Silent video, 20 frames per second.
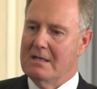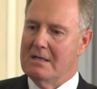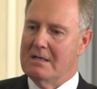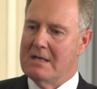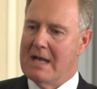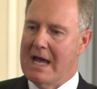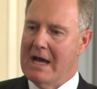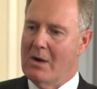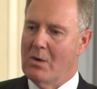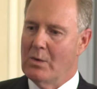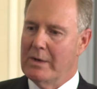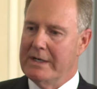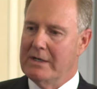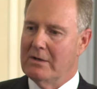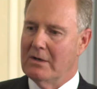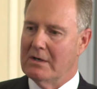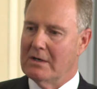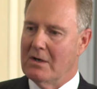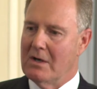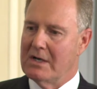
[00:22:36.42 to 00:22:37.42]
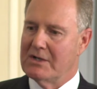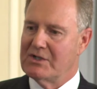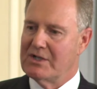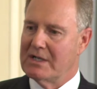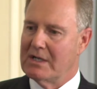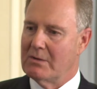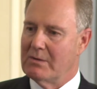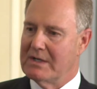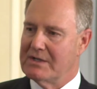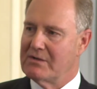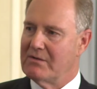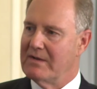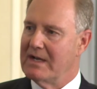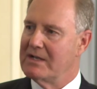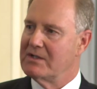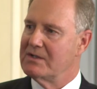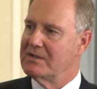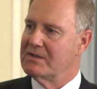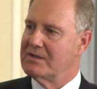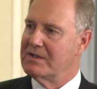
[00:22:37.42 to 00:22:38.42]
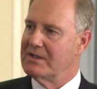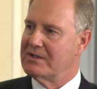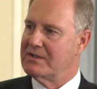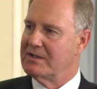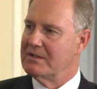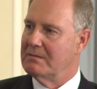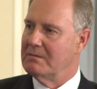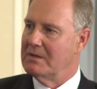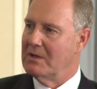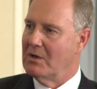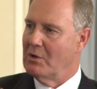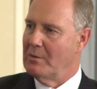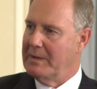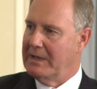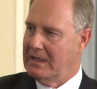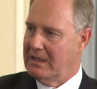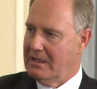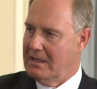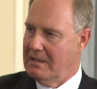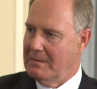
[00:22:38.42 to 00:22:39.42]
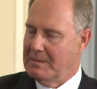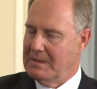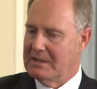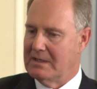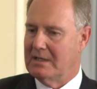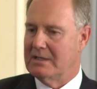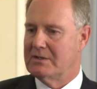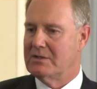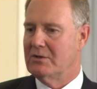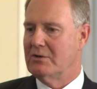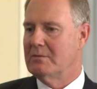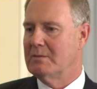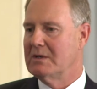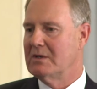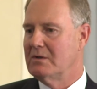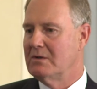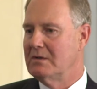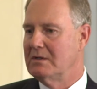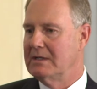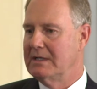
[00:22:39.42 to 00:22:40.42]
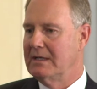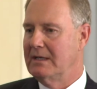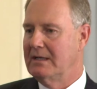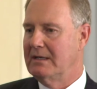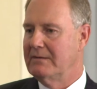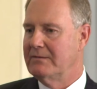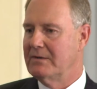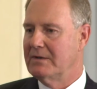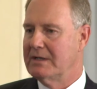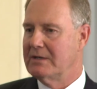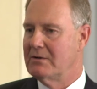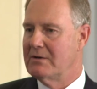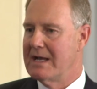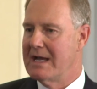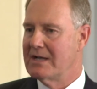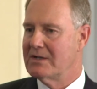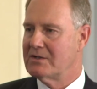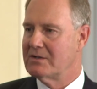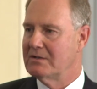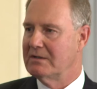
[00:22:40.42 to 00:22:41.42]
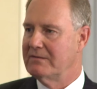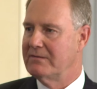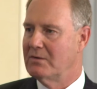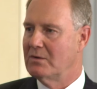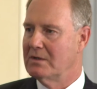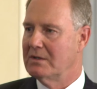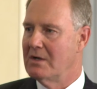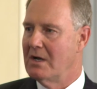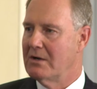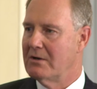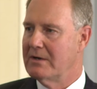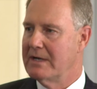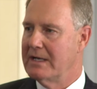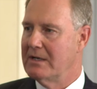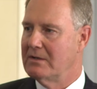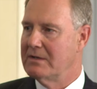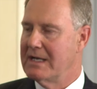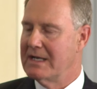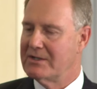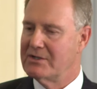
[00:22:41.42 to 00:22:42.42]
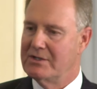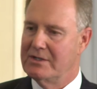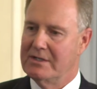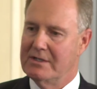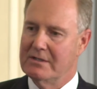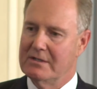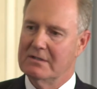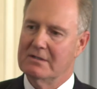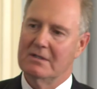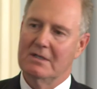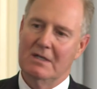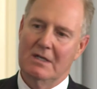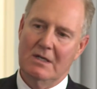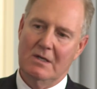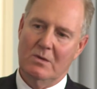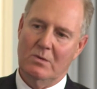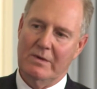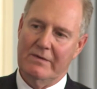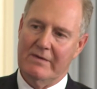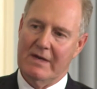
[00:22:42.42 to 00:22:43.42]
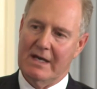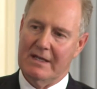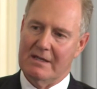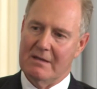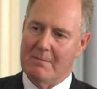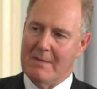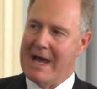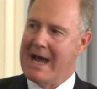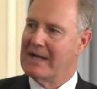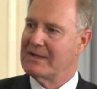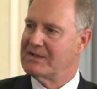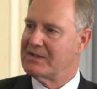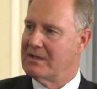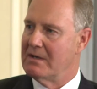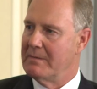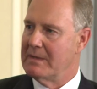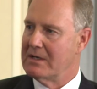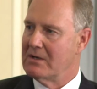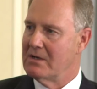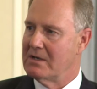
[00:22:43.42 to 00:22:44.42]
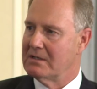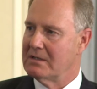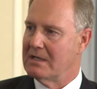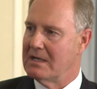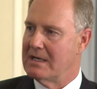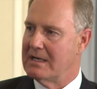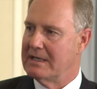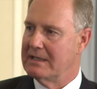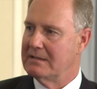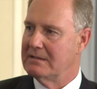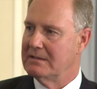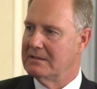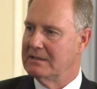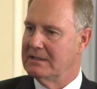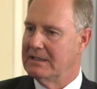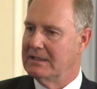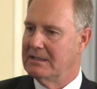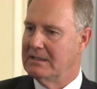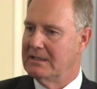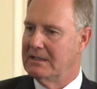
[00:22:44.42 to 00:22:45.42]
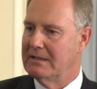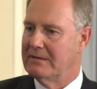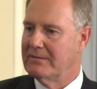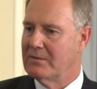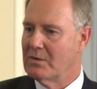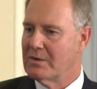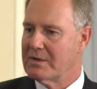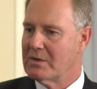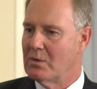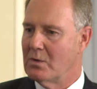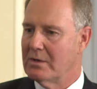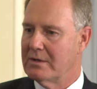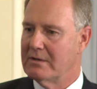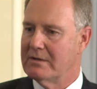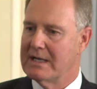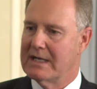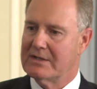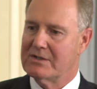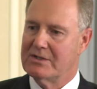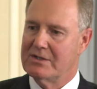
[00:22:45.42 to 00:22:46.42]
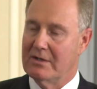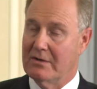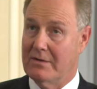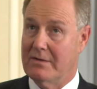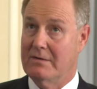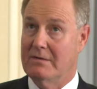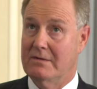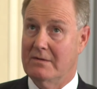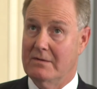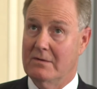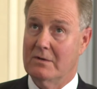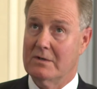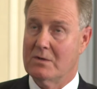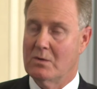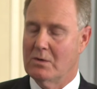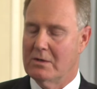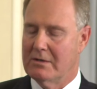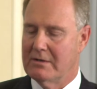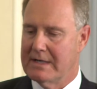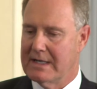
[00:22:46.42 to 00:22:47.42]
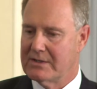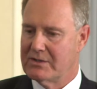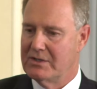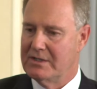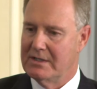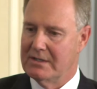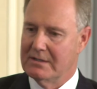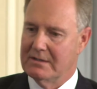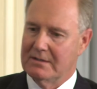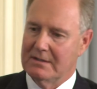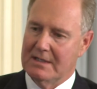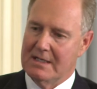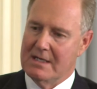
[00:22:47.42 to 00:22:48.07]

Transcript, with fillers: now we are launching a reservation system, opening up a, a terminal uh, for international in Fort Lauderdale next year. We've got the MAX coming online in uh, fourth quarter next or third quarter next year,